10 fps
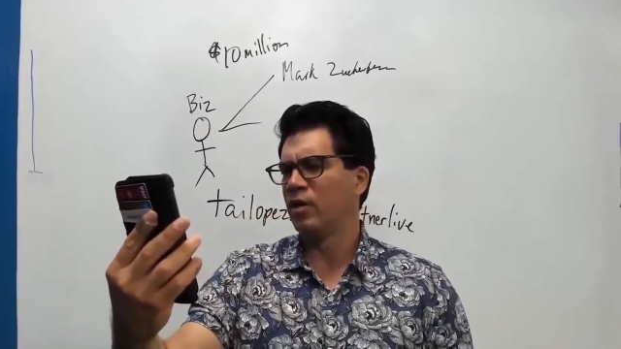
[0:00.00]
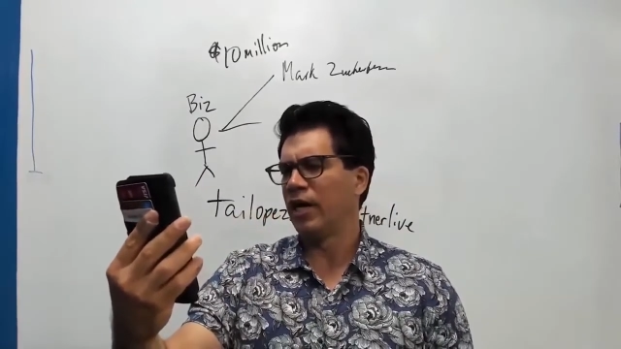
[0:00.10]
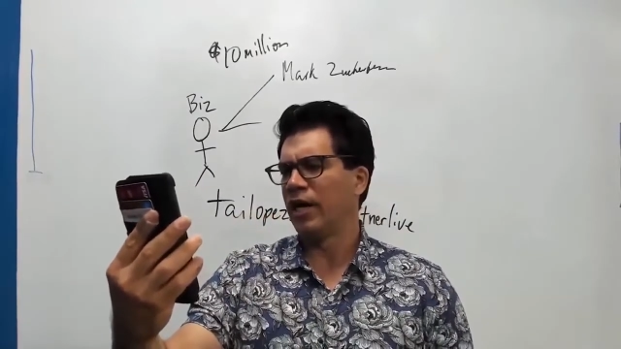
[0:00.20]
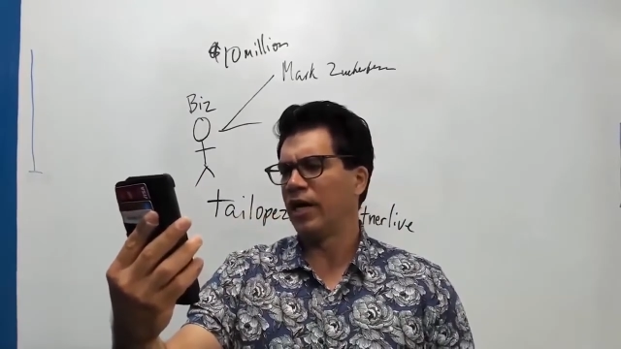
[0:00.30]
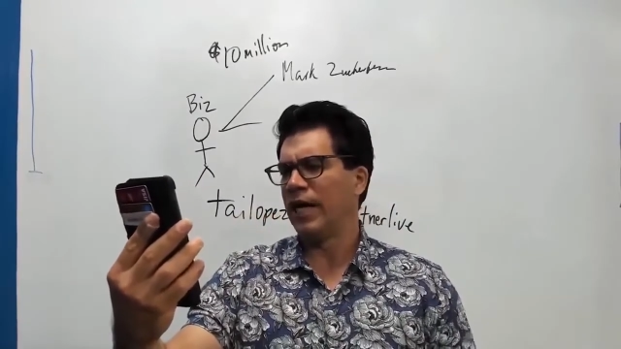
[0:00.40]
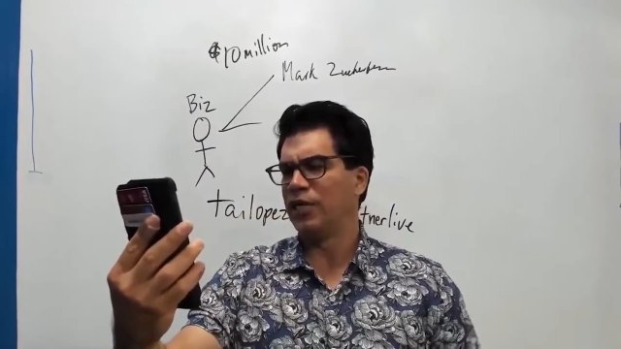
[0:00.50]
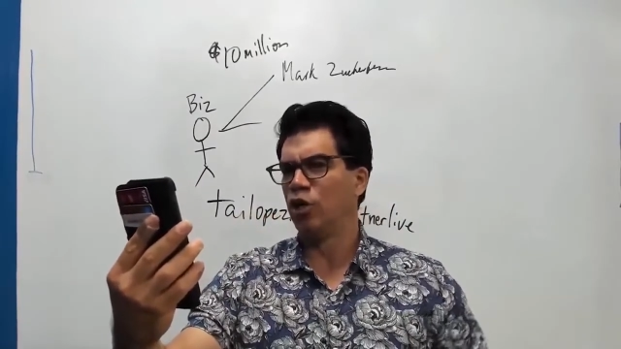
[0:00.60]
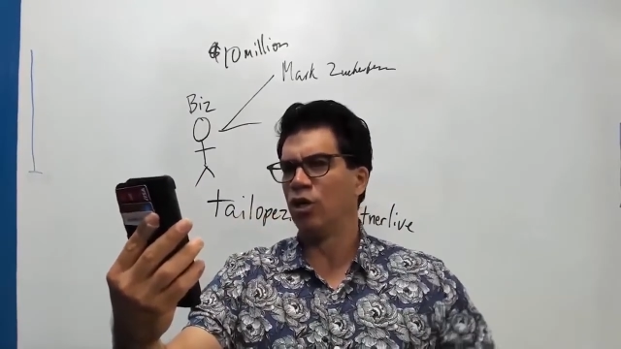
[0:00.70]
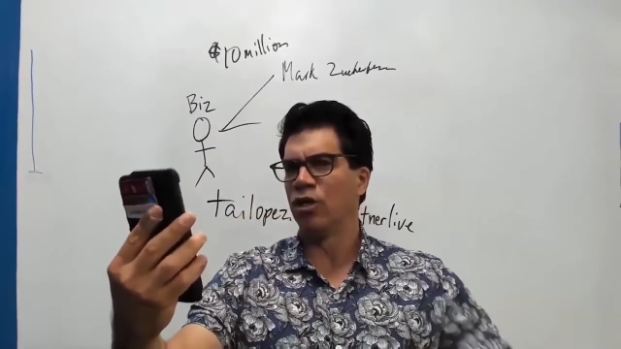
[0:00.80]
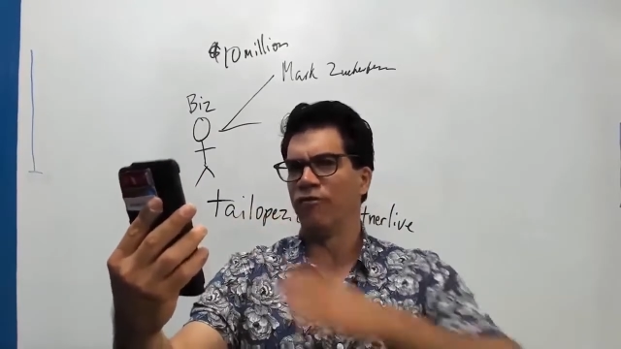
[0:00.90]
Yep. And
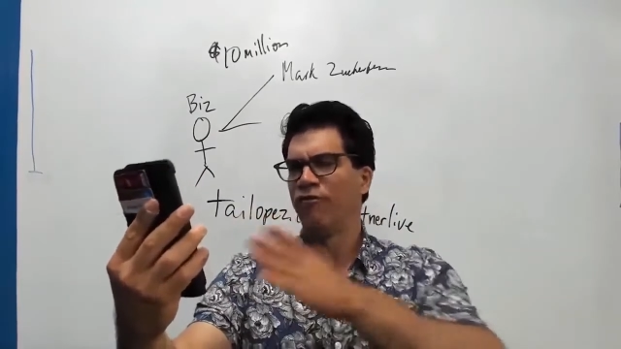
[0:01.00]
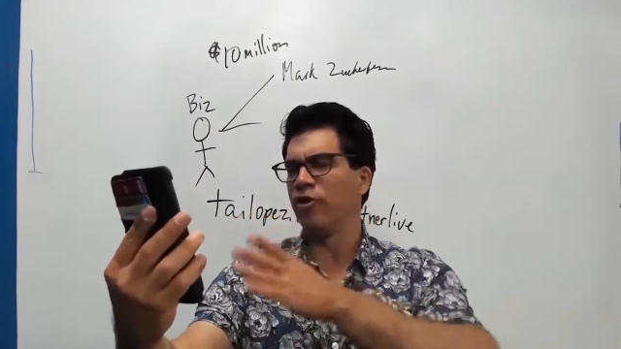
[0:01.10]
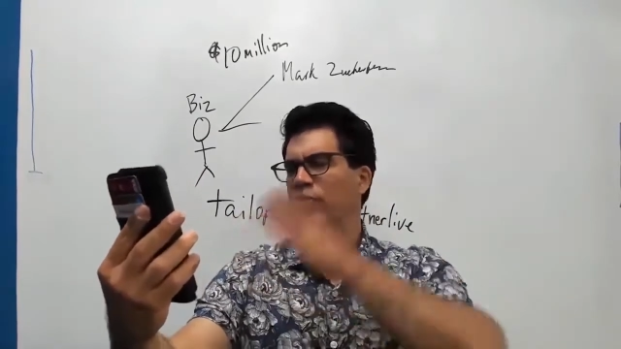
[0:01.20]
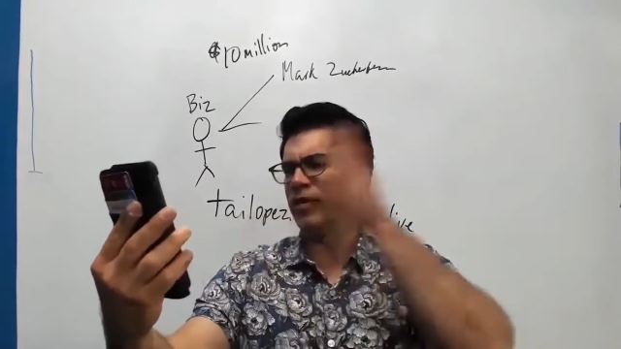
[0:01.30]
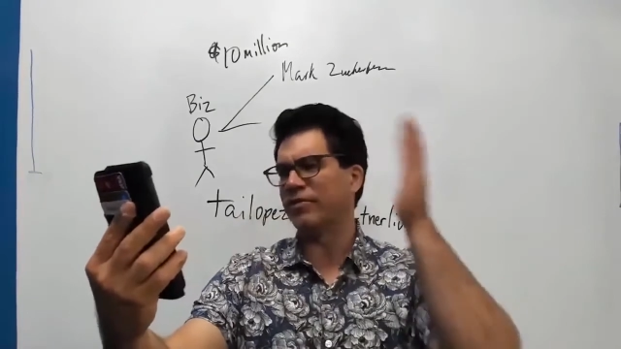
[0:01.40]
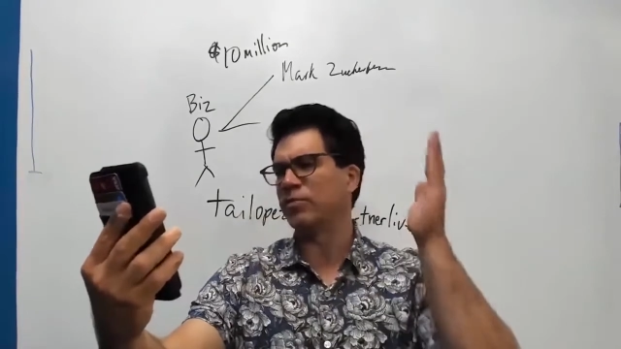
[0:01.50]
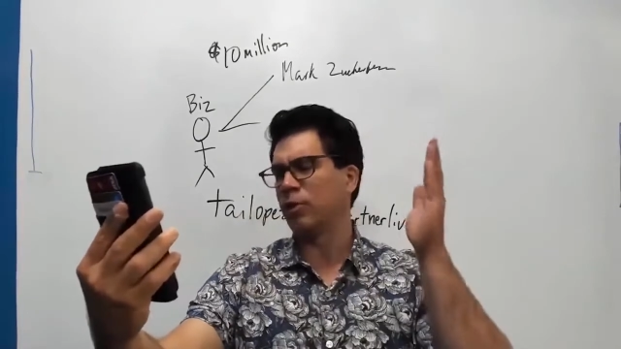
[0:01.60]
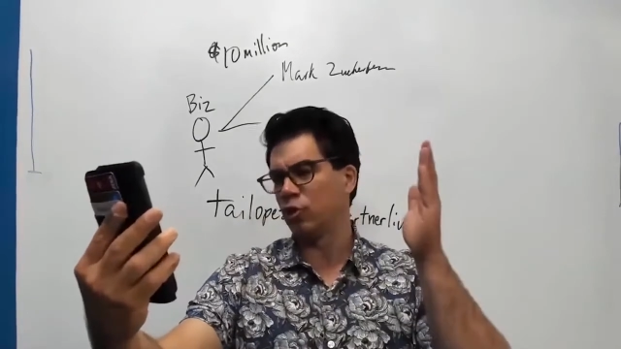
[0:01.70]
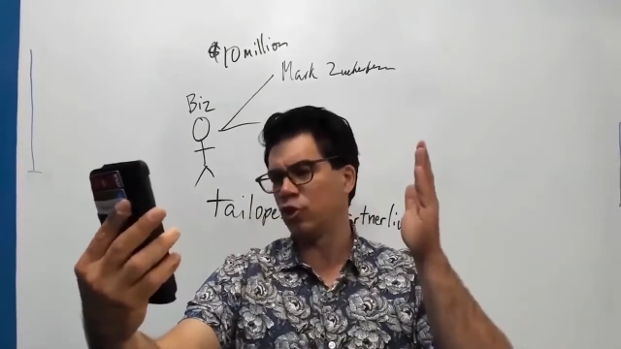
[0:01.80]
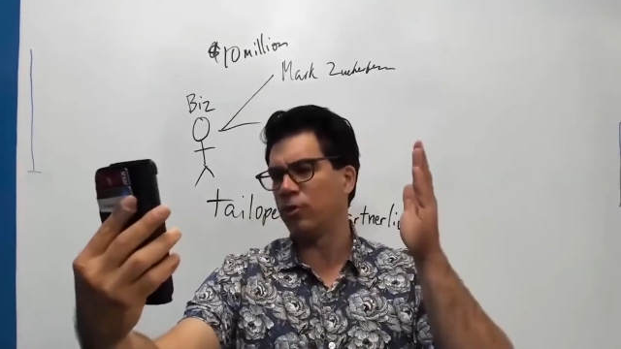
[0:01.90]
you're an affiliate, you have
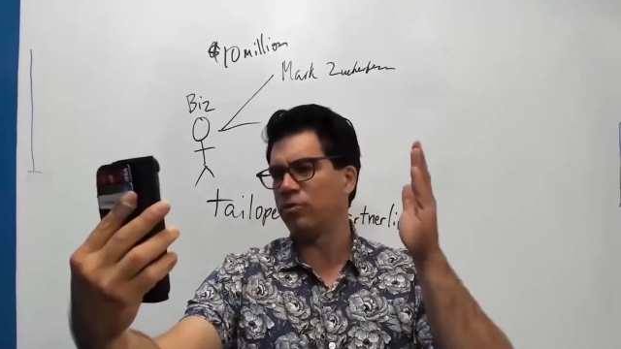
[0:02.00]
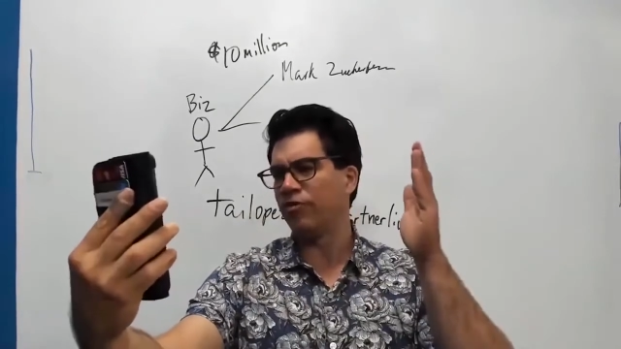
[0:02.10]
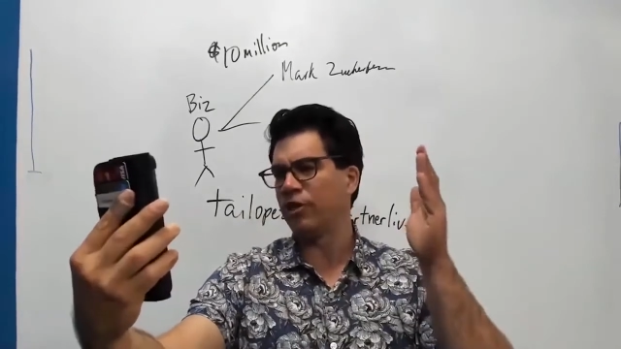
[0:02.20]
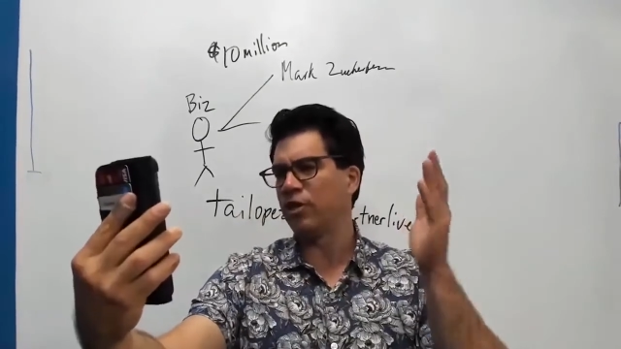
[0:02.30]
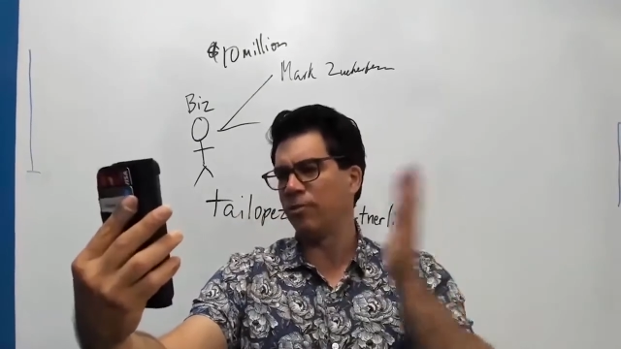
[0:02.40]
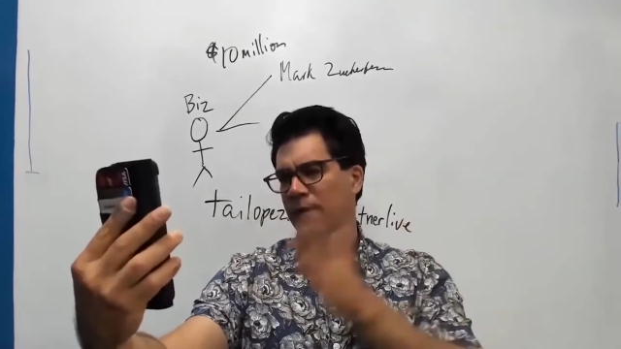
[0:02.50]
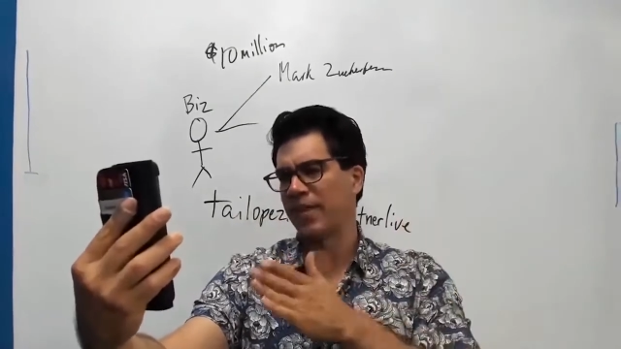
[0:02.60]
some other streams of income,